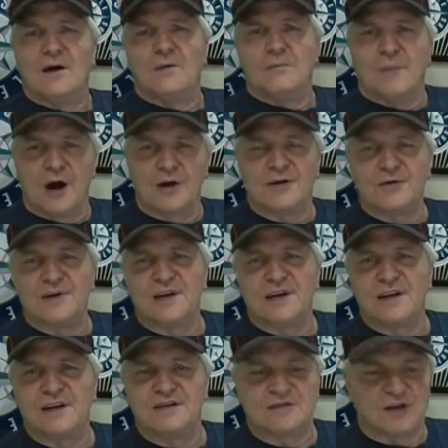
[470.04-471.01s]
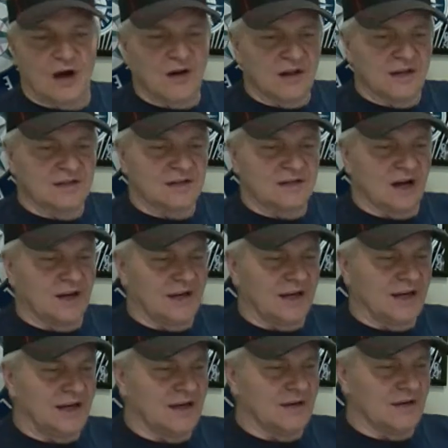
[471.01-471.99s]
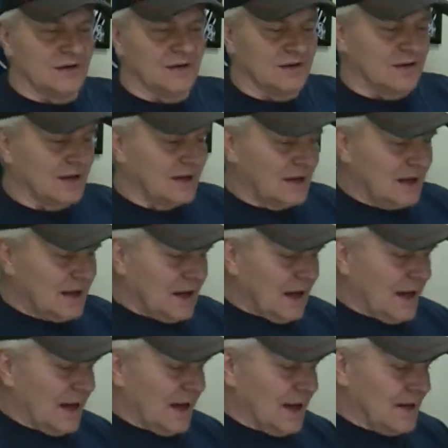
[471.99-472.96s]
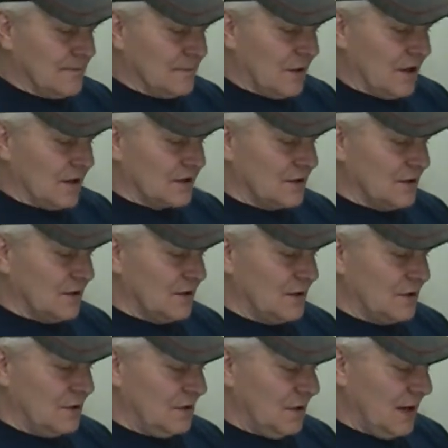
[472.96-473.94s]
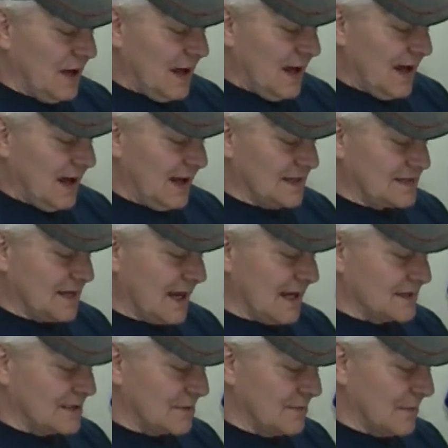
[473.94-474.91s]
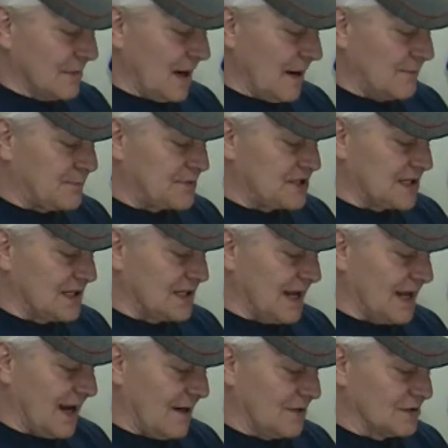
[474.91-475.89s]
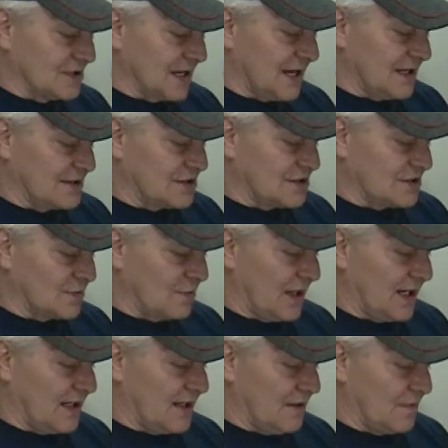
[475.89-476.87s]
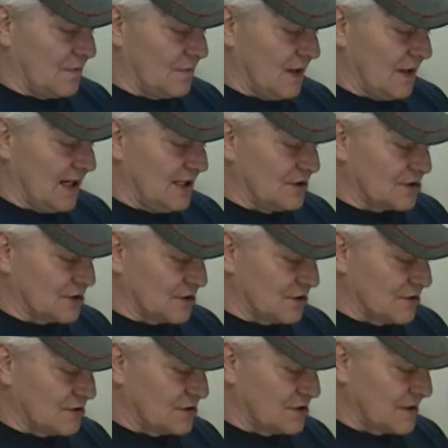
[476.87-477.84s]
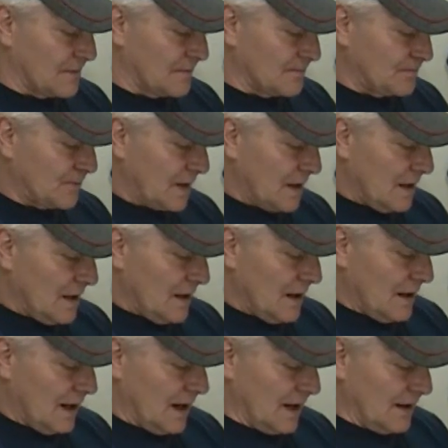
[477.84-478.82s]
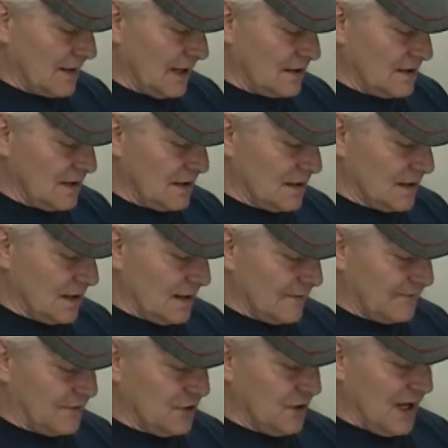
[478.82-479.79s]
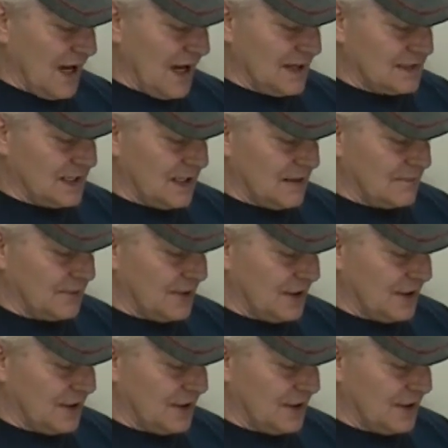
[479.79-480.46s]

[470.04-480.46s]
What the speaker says: Marco Gonzales on the hill. And Marco has had some ups and downs against the Rangers. A few guys hit him